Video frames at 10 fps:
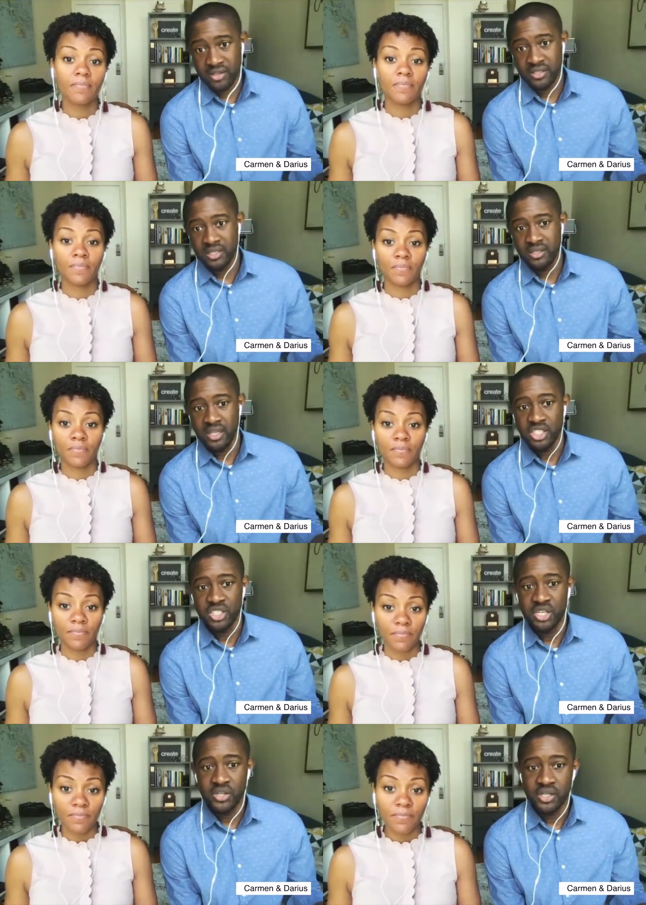Speaker 1: in
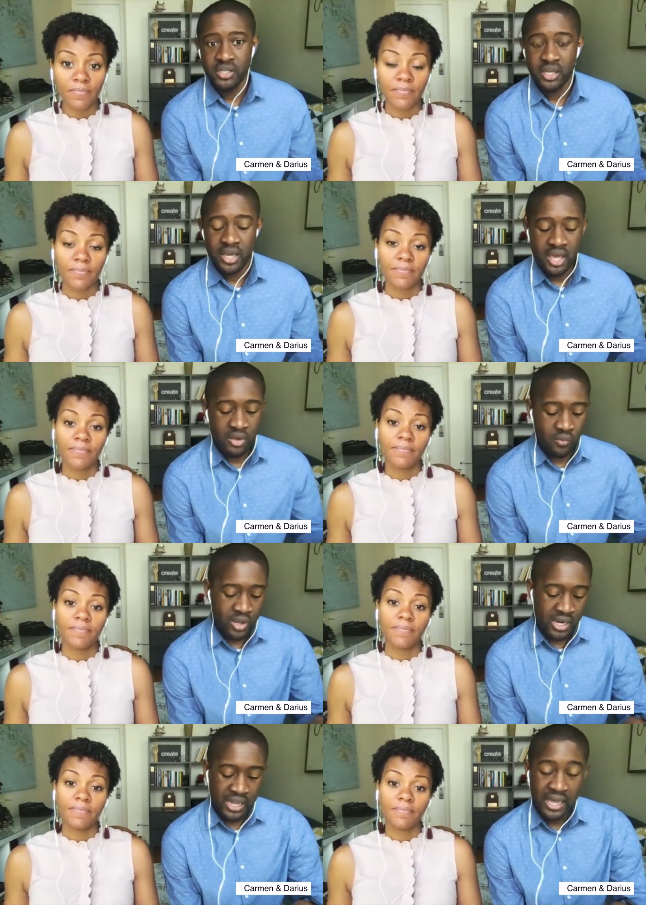engineering. And
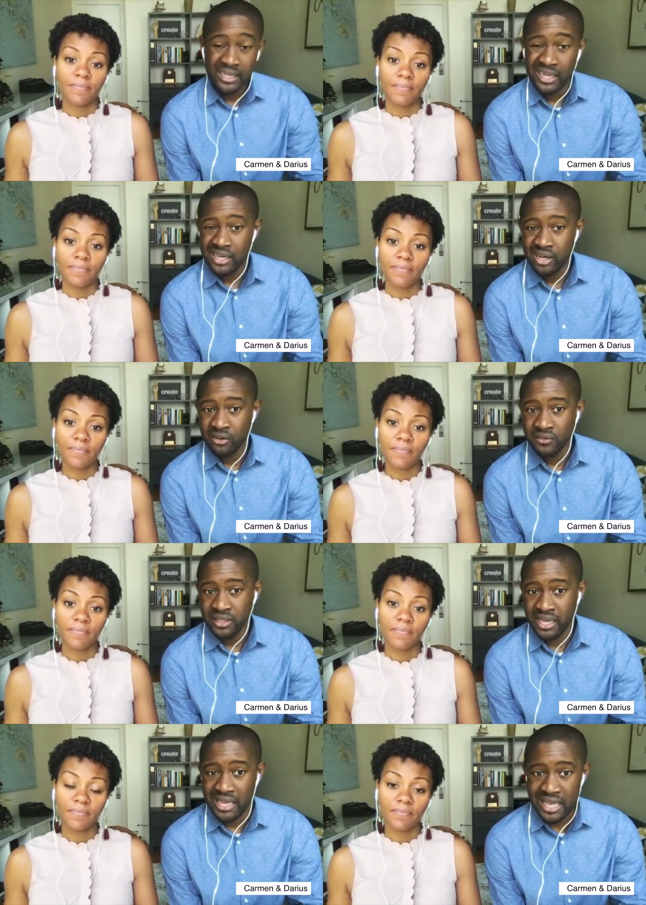when I got laid off and
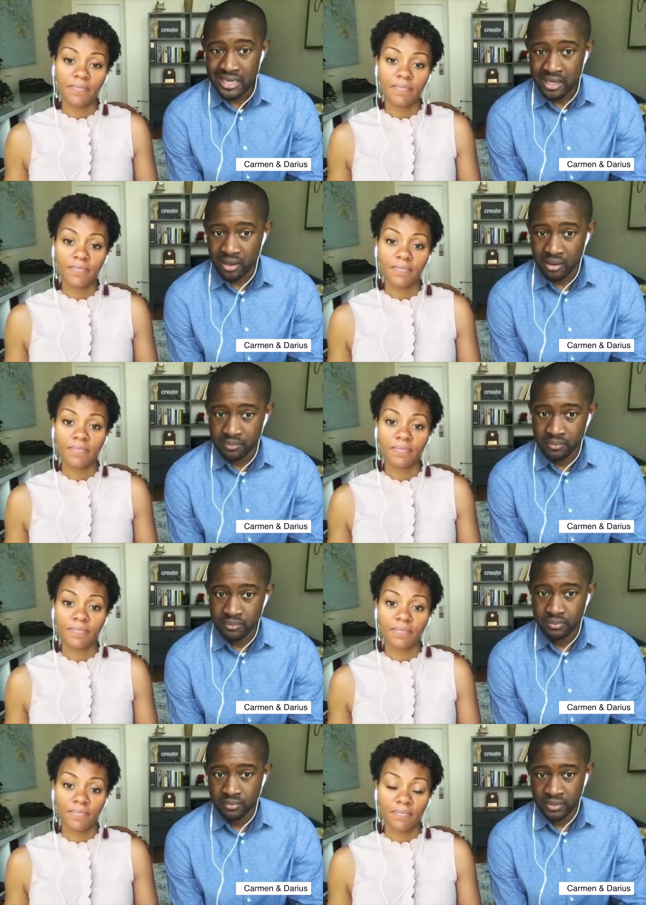that income
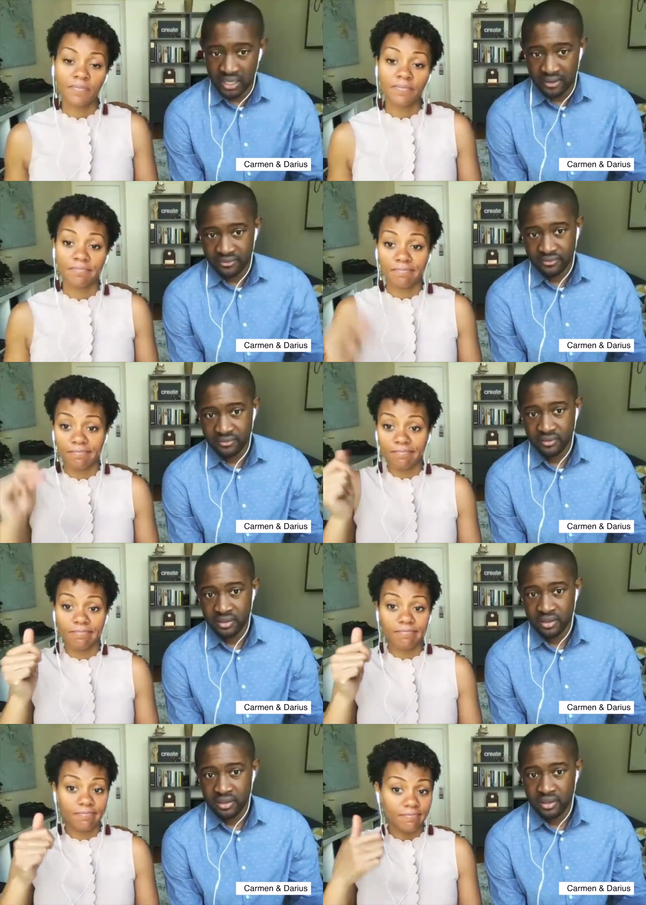left,
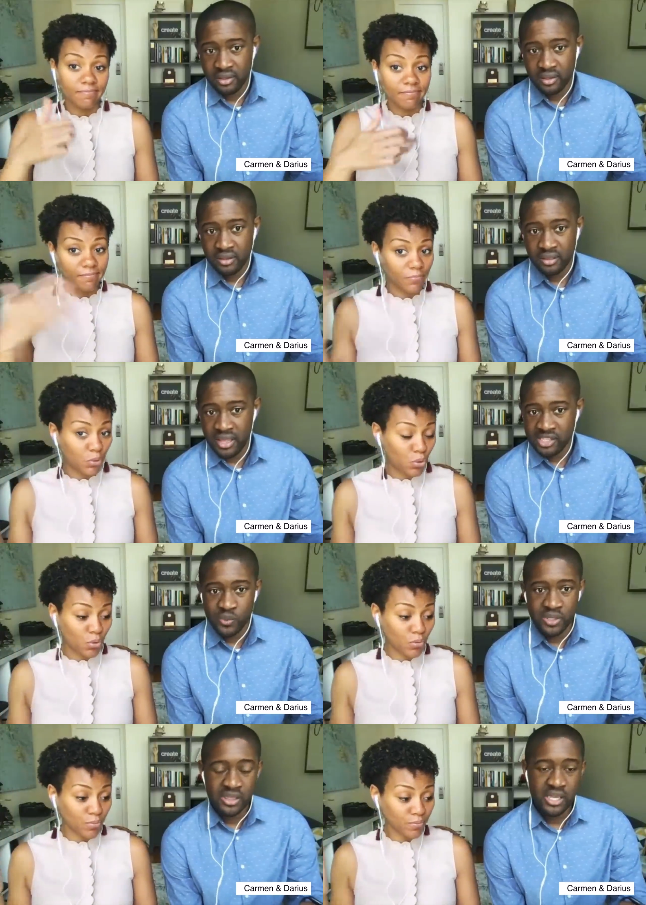that's
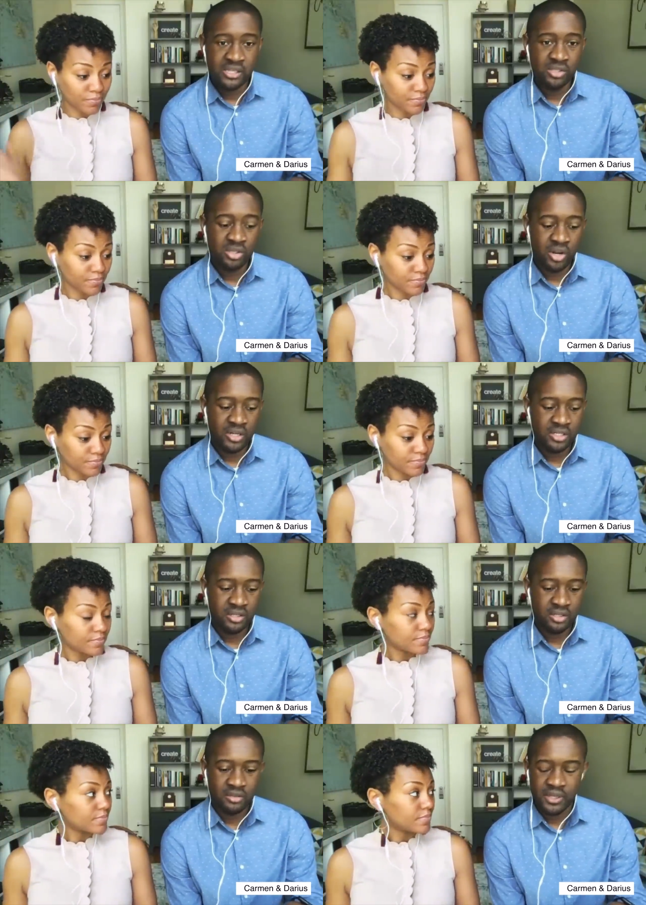when things started
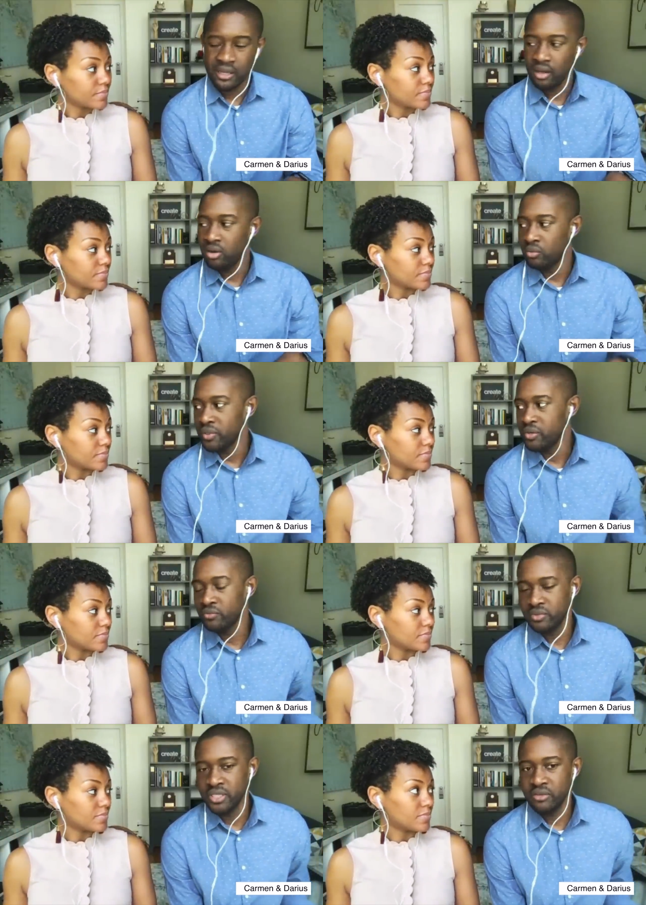to like, oh, we
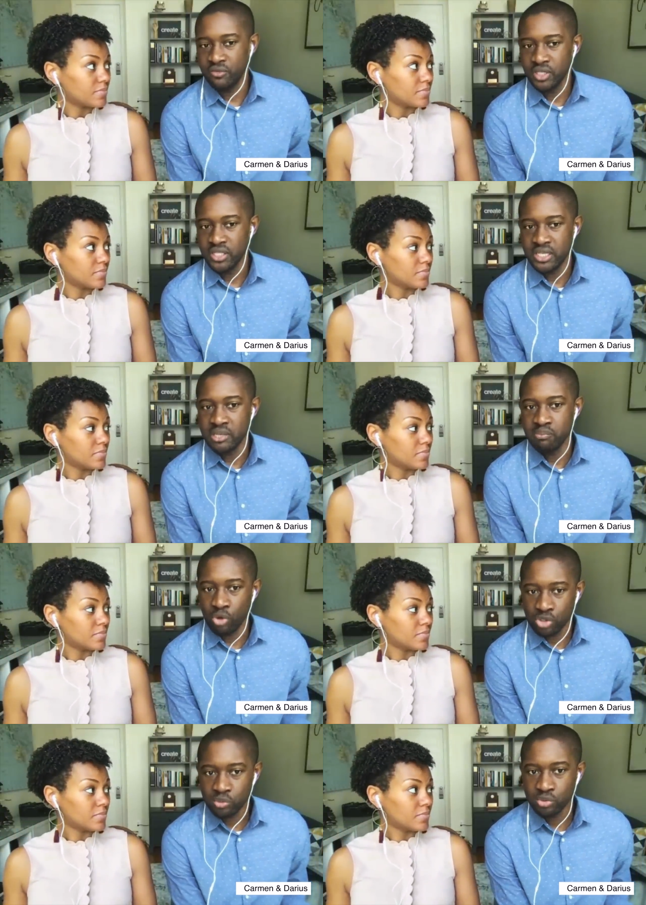need really need
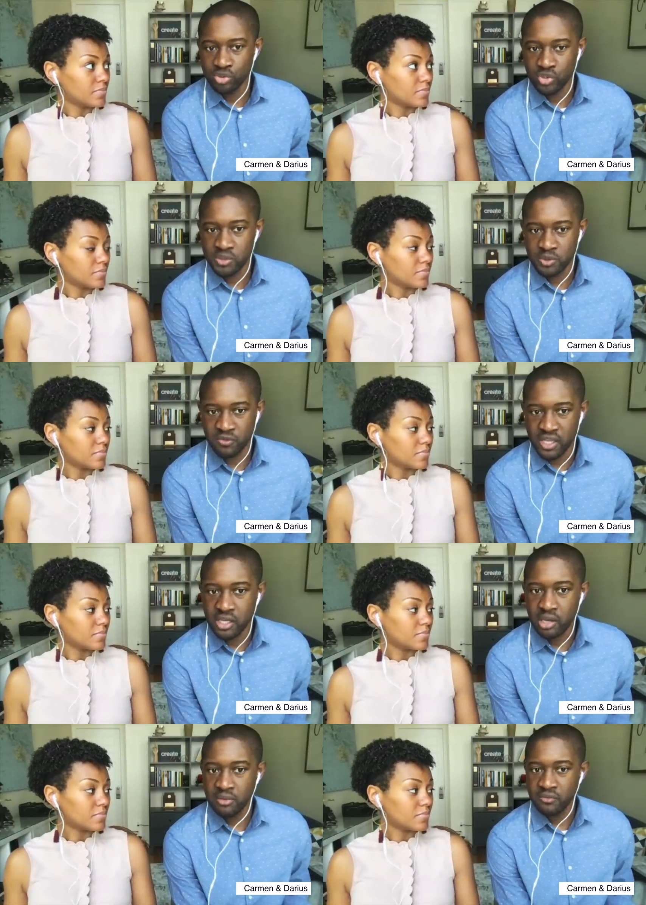multiple streams of
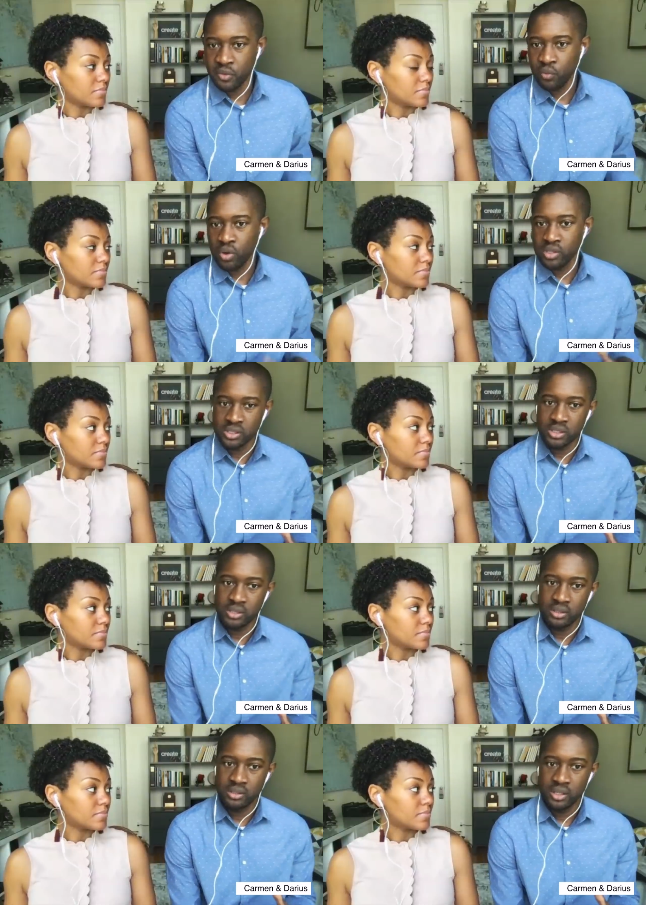income if we want
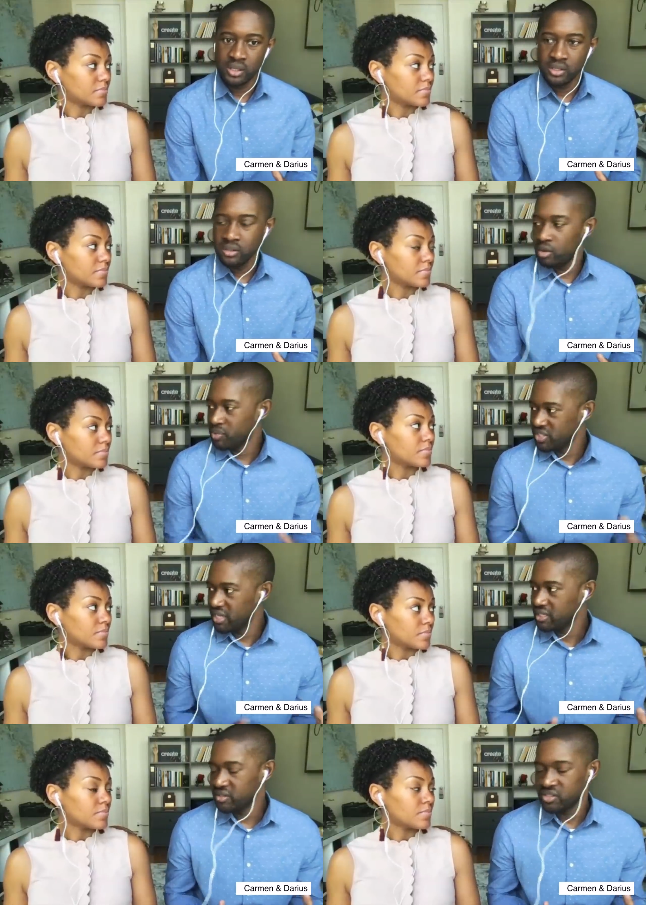to, you know,
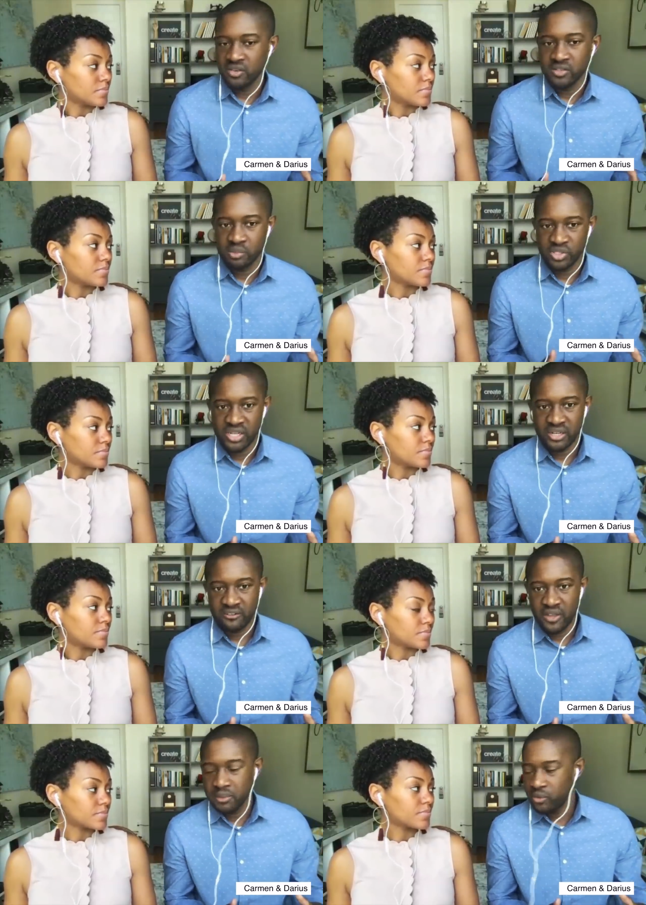protect ourselves and protect our
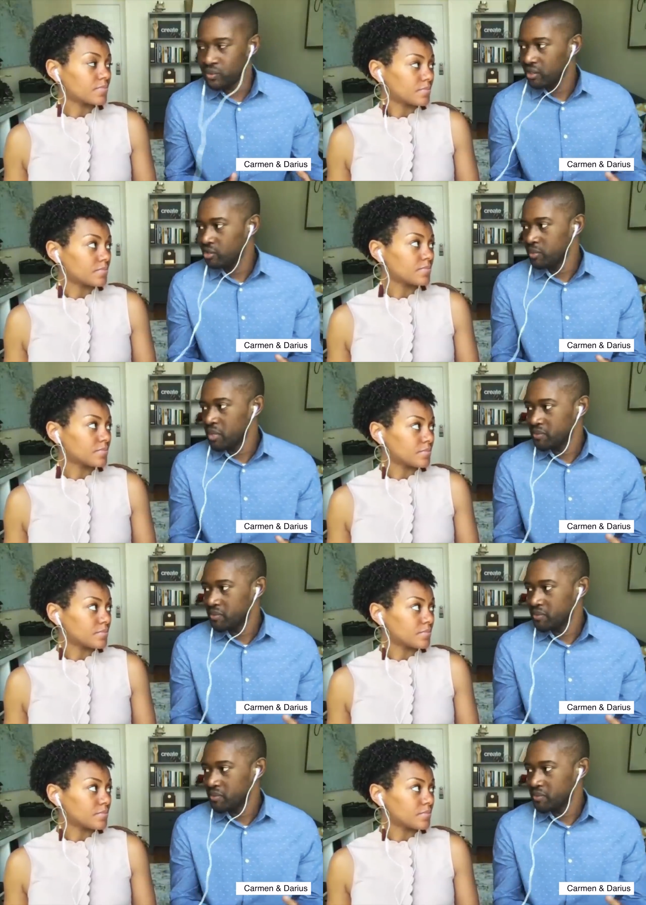family. We're not going to be able to